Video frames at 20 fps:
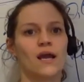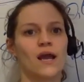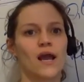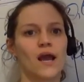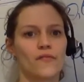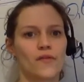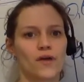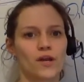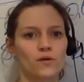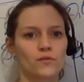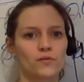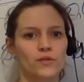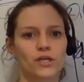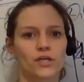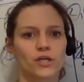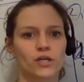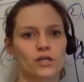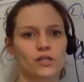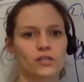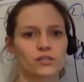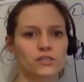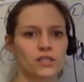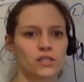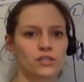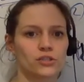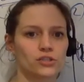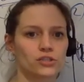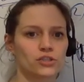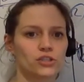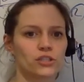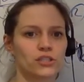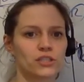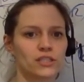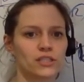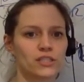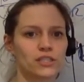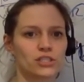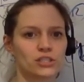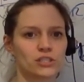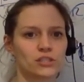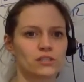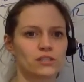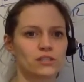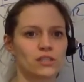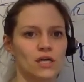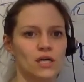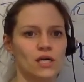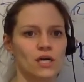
And that only occurs under certain conditions